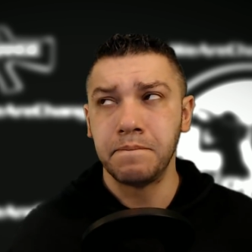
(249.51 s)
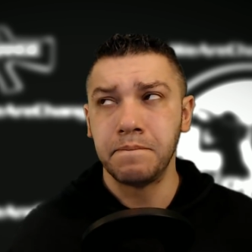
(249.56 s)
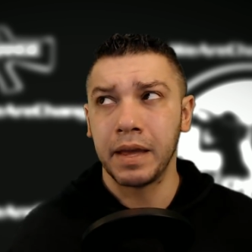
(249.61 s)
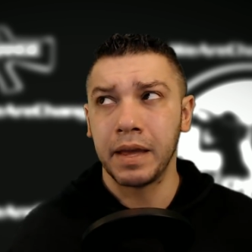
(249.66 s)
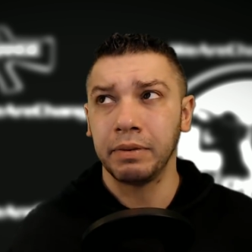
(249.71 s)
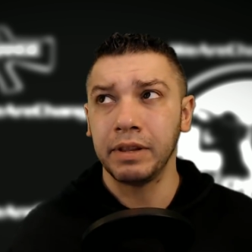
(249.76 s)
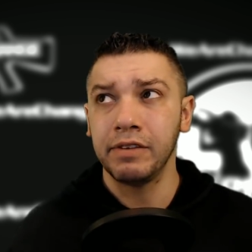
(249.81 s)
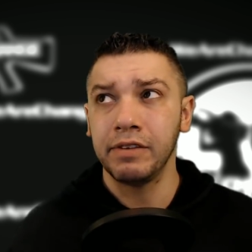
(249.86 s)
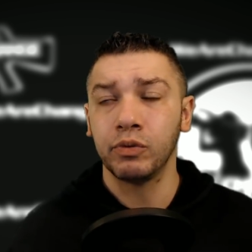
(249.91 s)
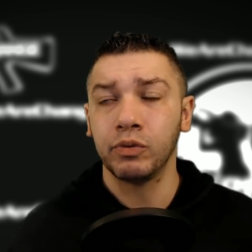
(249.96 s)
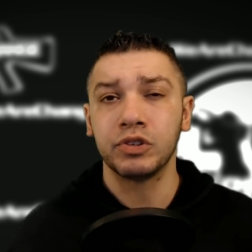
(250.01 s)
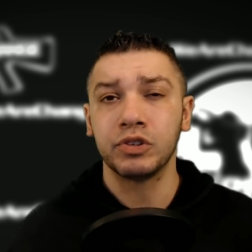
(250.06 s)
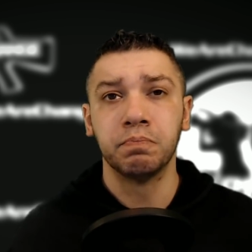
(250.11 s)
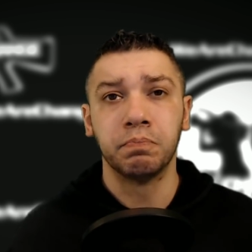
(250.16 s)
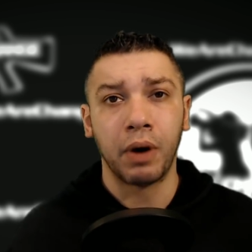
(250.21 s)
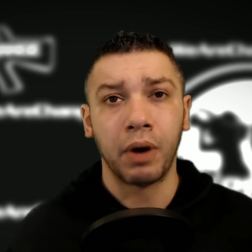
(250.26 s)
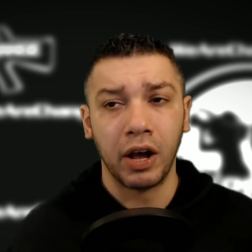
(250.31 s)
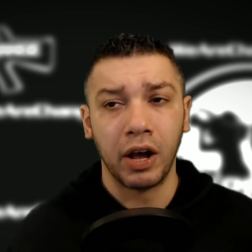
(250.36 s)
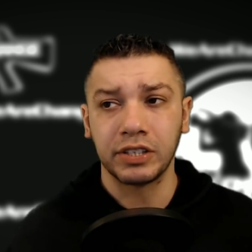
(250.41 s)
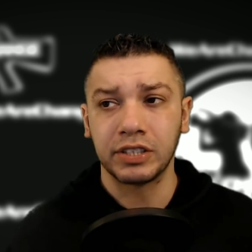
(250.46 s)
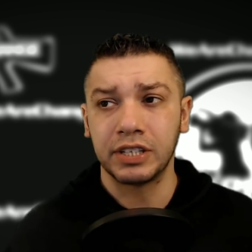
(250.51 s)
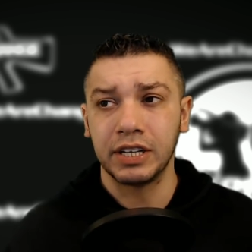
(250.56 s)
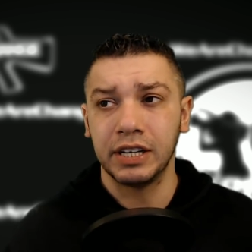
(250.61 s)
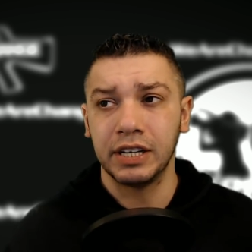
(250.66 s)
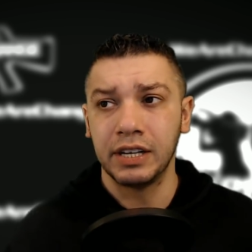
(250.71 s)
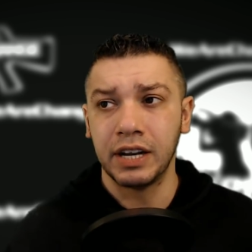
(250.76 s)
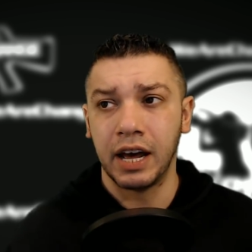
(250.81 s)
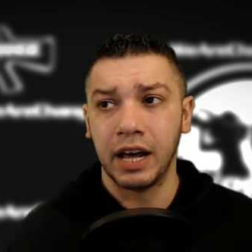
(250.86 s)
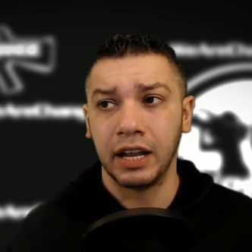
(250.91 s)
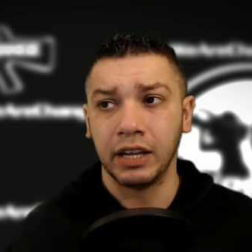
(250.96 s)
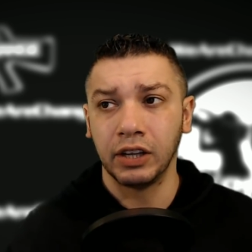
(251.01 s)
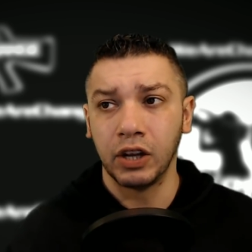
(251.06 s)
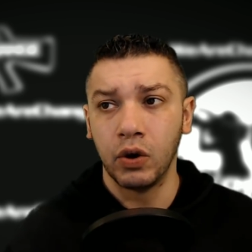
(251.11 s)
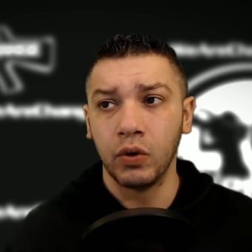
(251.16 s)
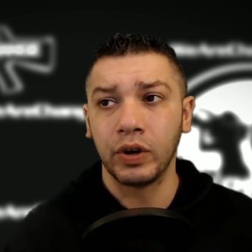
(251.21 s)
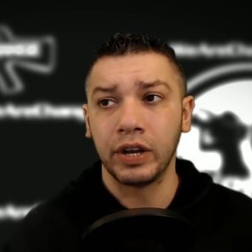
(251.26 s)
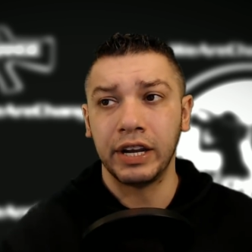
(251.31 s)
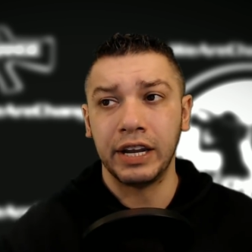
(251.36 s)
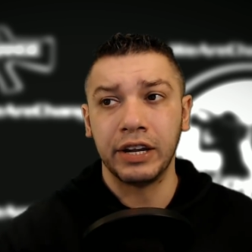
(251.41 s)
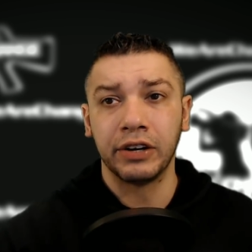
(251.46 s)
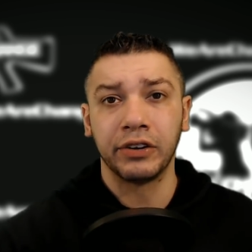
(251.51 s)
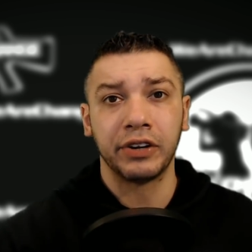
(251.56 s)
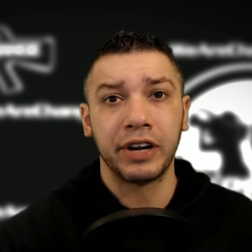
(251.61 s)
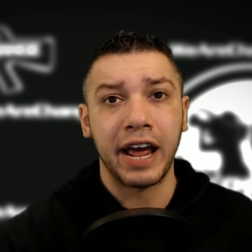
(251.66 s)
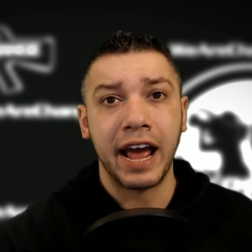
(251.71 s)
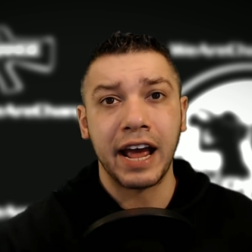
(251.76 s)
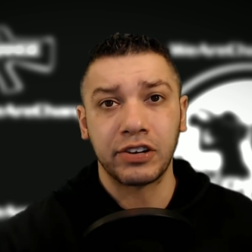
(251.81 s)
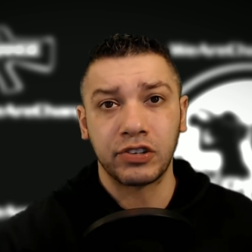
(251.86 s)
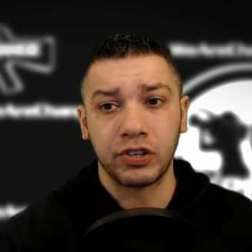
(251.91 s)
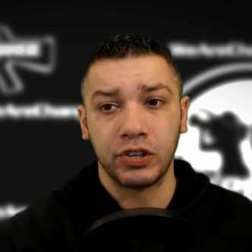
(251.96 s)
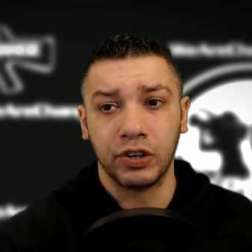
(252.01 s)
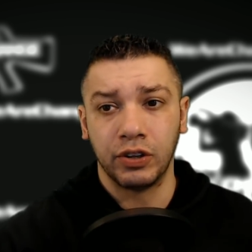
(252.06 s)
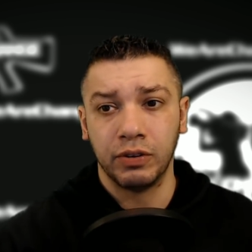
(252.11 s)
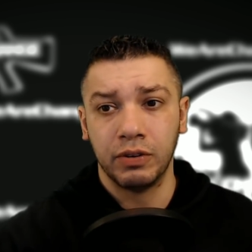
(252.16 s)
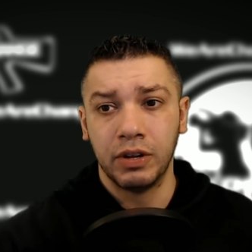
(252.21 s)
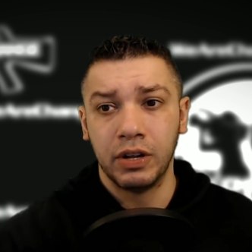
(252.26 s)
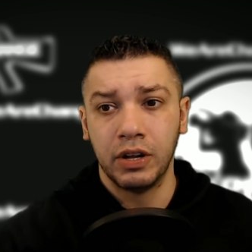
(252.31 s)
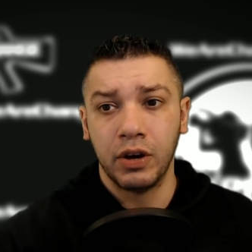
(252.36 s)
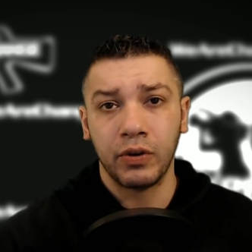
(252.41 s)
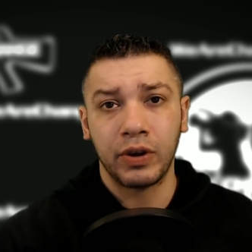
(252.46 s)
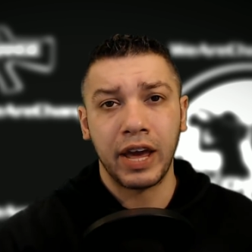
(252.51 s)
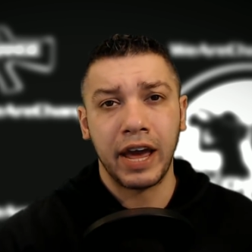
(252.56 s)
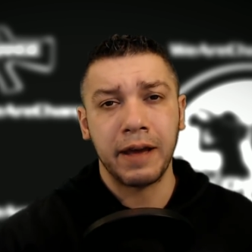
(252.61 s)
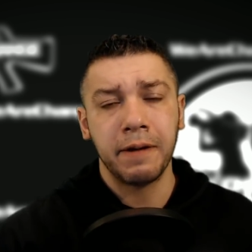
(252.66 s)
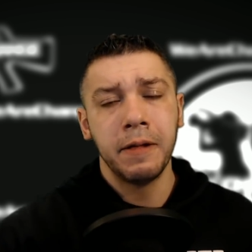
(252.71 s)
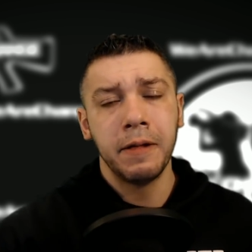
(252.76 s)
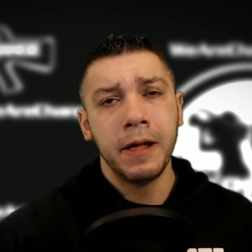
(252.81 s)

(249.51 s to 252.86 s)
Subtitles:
believe it was Boston Logan International, okay?